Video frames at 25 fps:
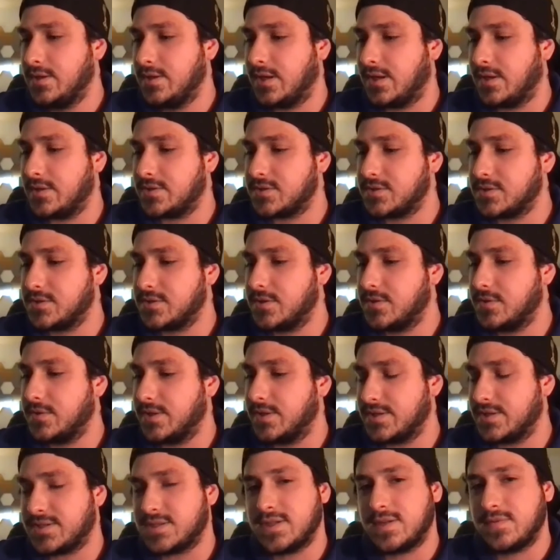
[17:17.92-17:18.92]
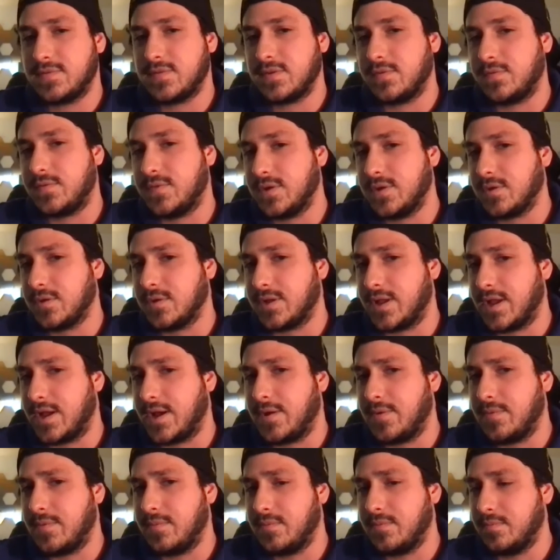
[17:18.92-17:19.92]
So let's see if they'll figure it
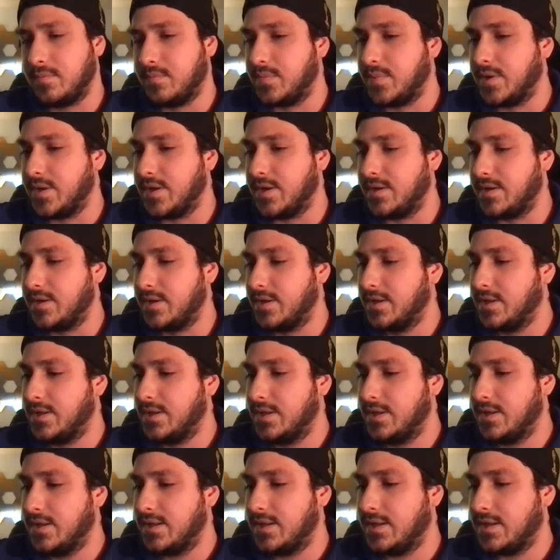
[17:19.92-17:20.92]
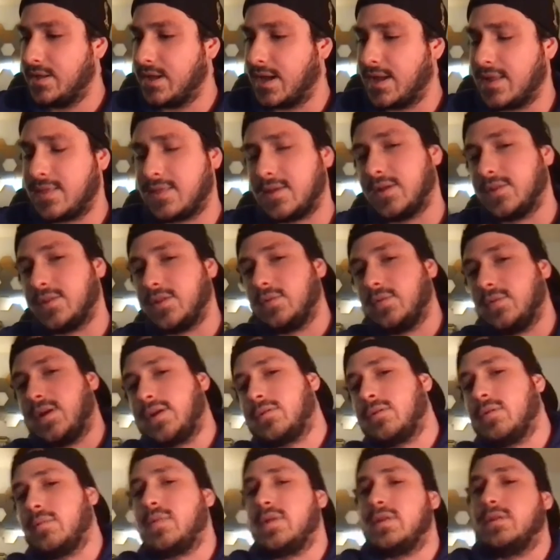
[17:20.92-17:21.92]
out. But I thought their
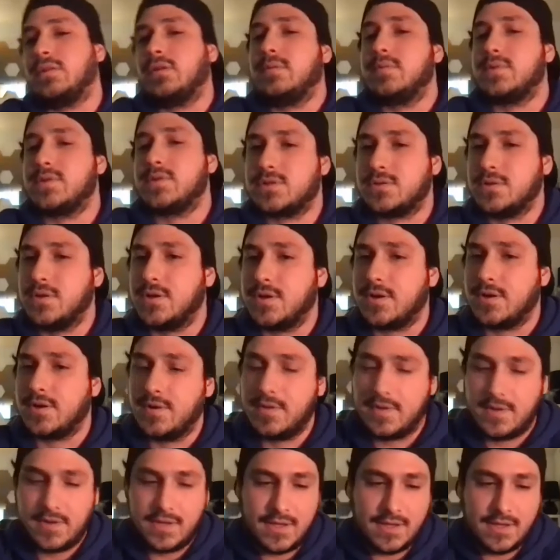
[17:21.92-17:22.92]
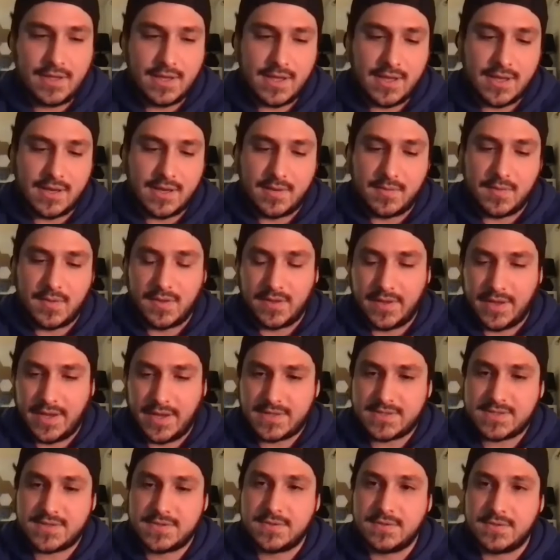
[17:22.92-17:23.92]
record would be a little bit stronger. And the
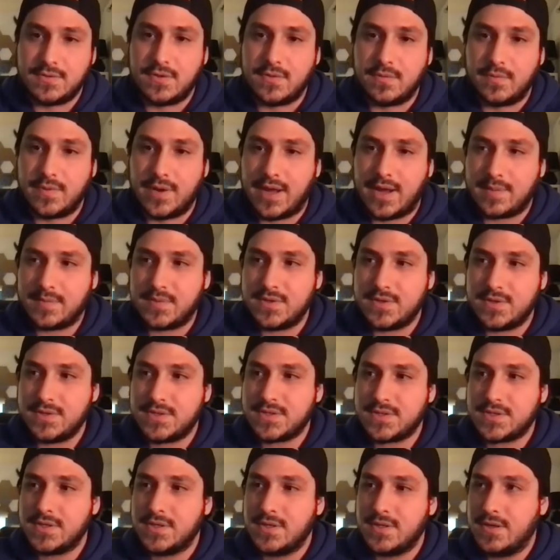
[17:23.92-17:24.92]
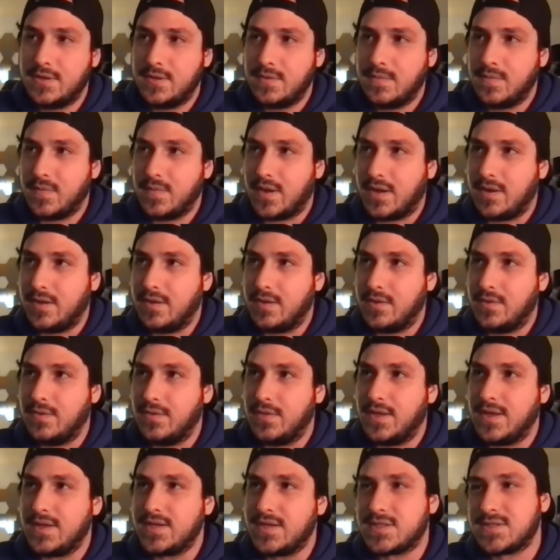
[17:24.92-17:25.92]
last two, the Raptors,
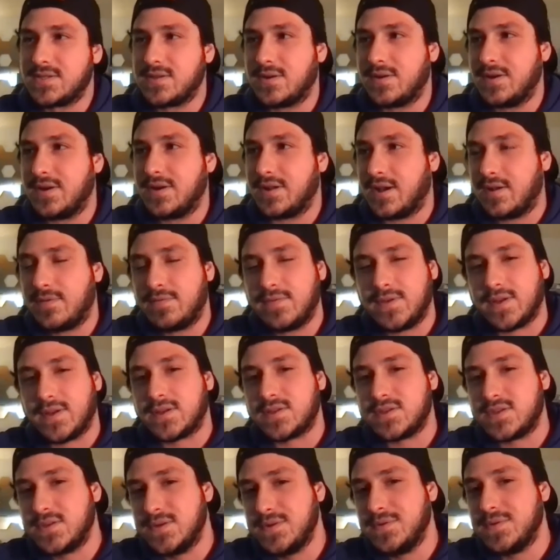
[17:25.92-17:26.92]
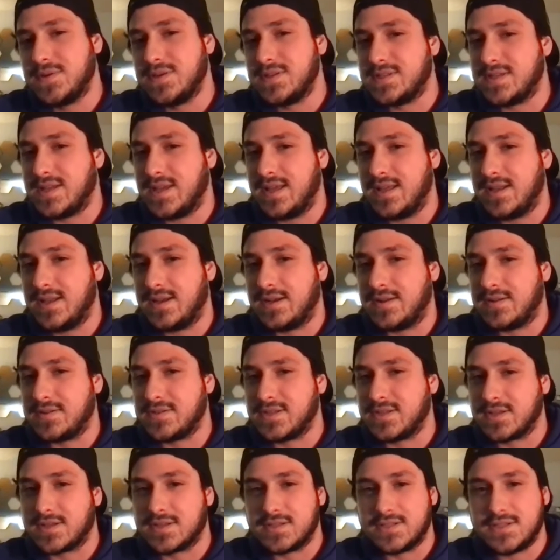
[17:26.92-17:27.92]
they started off like 2-10, and I was
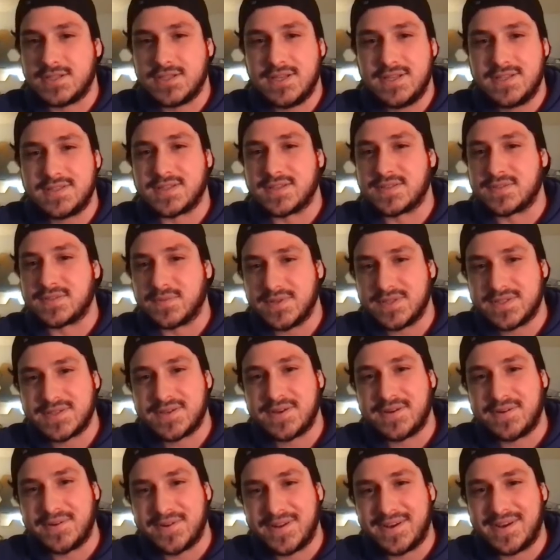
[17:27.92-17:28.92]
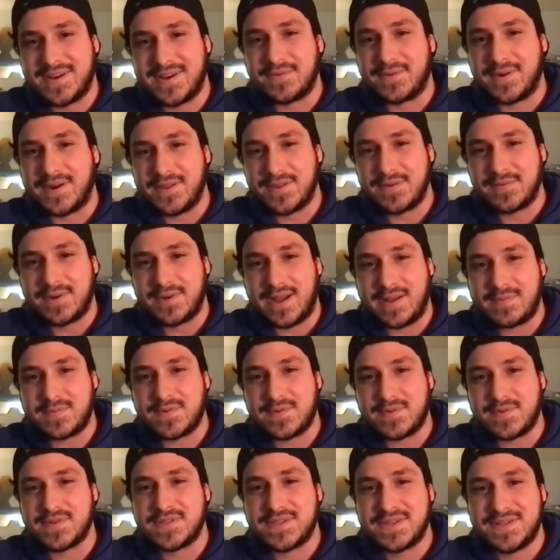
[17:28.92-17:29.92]
like, Jesus, what's going on? Why are the
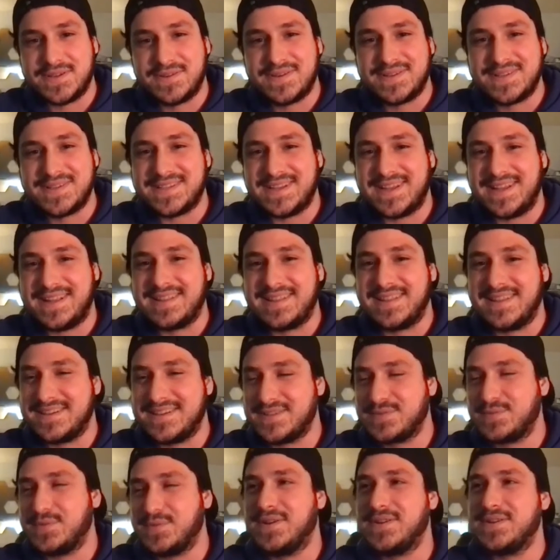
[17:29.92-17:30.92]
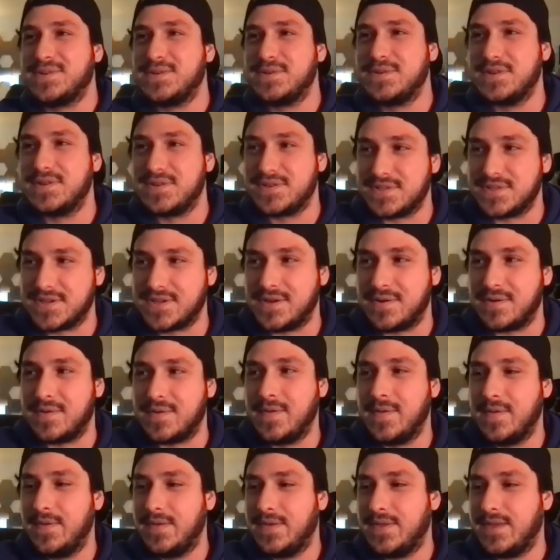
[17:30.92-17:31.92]
Raptors 2-10? They just won 2 years ago.
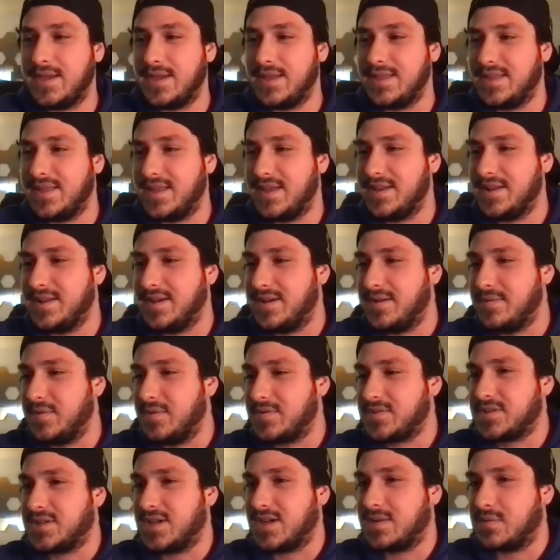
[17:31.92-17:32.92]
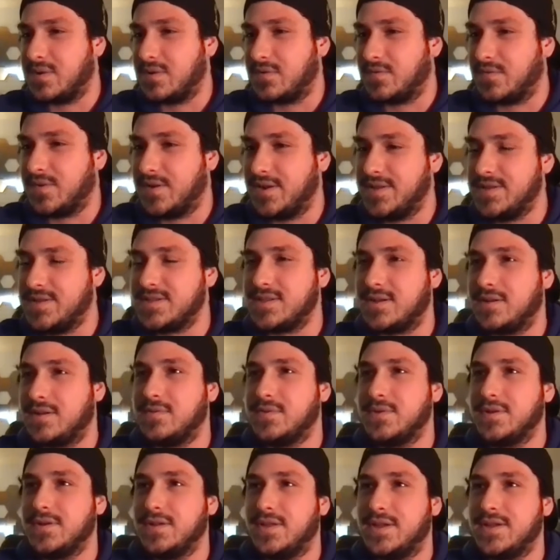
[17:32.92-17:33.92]
And then I was talking to my friends, and I
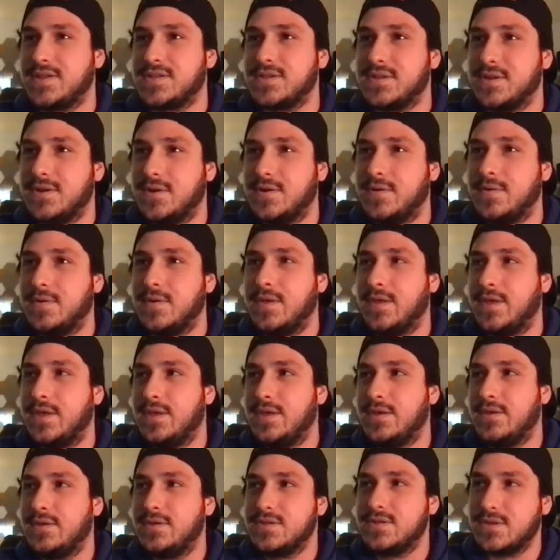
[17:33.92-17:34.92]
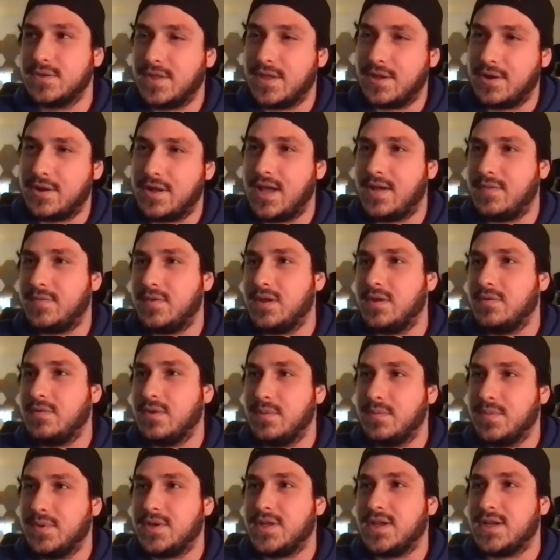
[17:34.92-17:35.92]
realized, so they don't have any
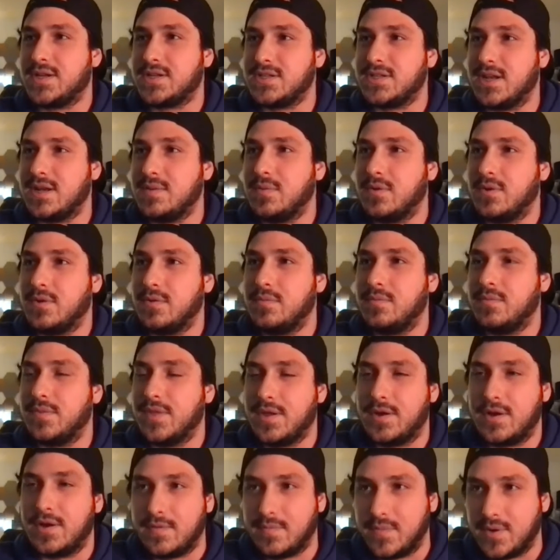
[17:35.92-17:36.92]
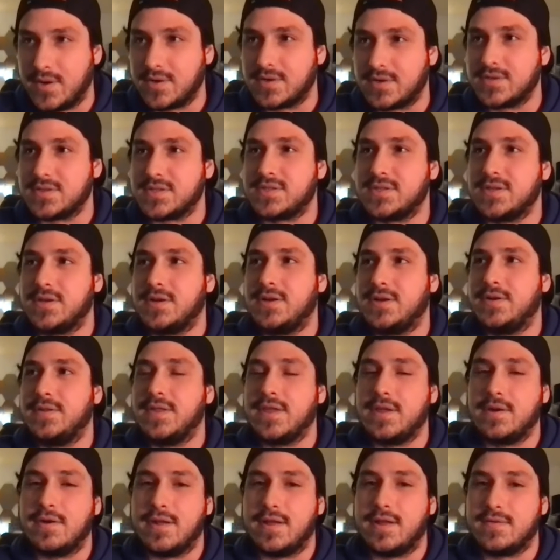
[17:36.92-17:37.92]
rim protection anymore. They don't have Marc Gasol.
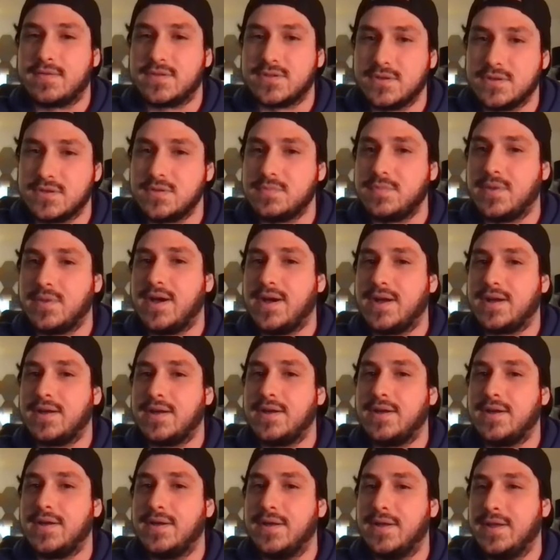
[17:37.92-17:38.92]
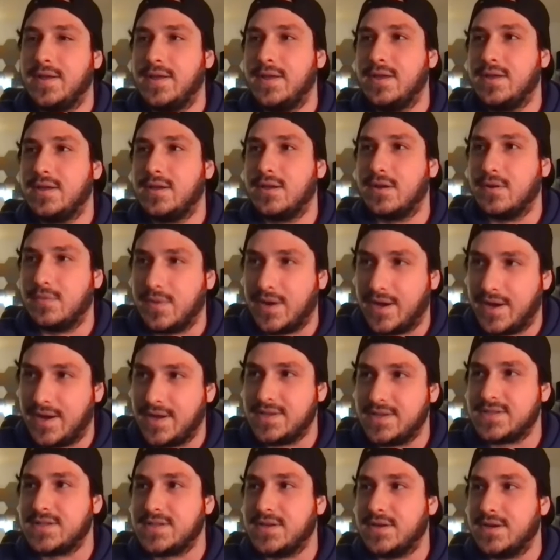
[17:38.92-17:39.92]
They don't have Serge Ibaka.
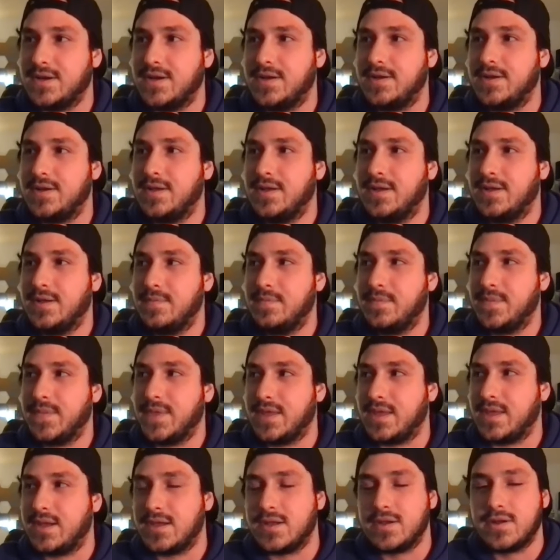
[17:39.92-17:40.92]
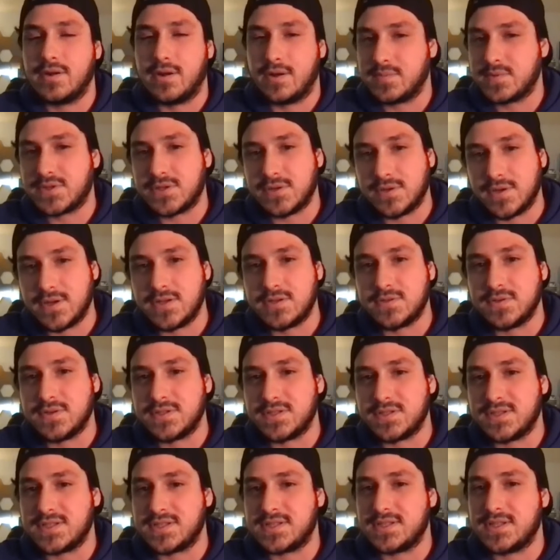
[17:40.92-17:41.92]
Kawhi's gone. And, I'm sure
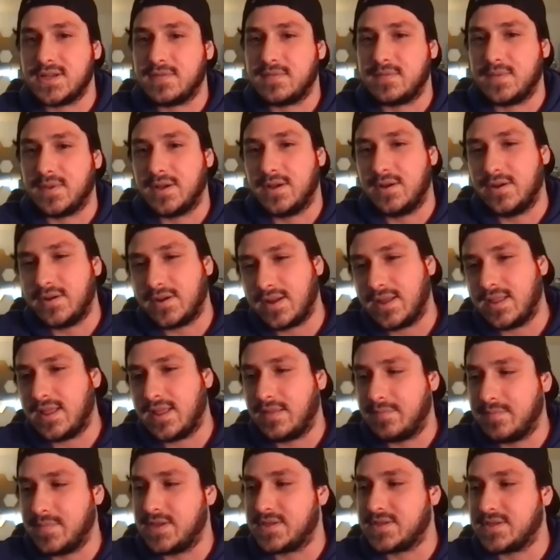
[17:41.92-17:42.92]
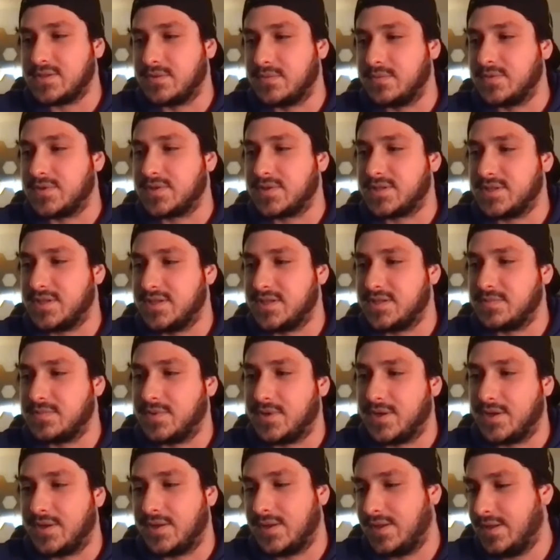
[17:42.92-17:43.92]
injuries and stuff. I'm like, okay, that makes a little more sense.
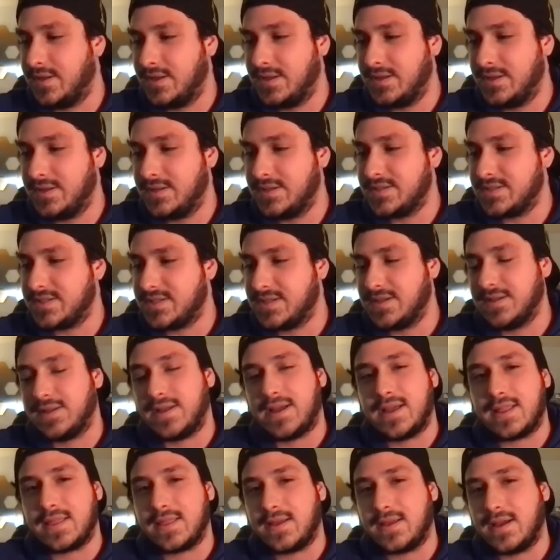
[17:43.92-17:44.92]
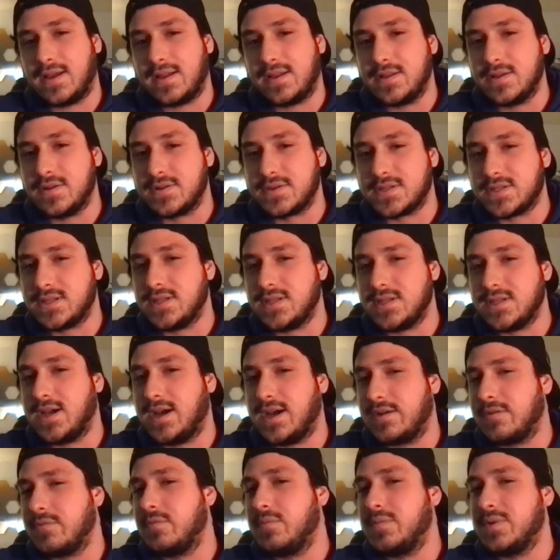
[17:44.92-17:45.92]
But still, I thought,
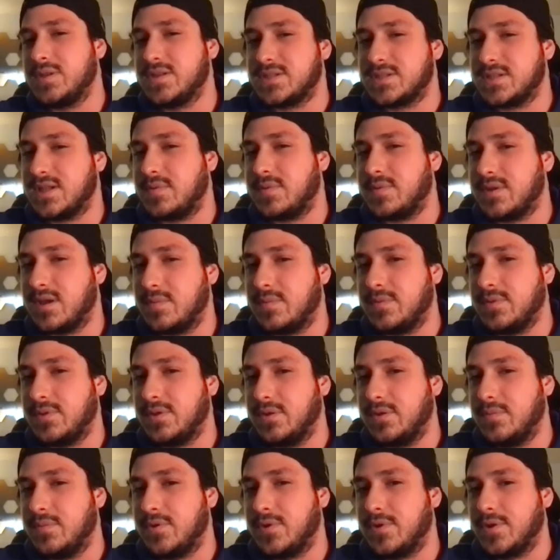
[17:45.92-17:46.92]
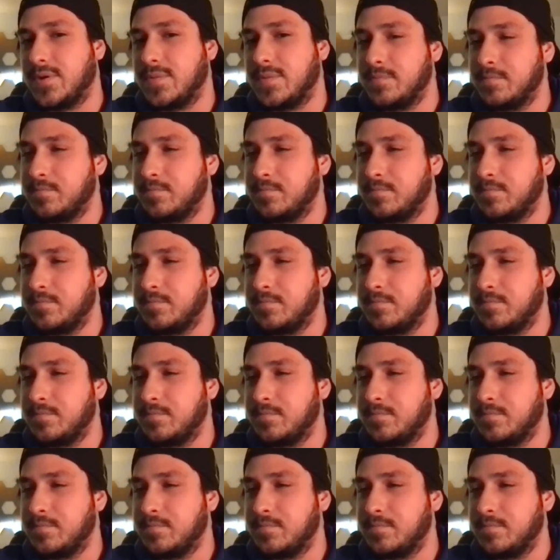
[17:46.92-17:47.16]
Siakam would be stepping up a little more.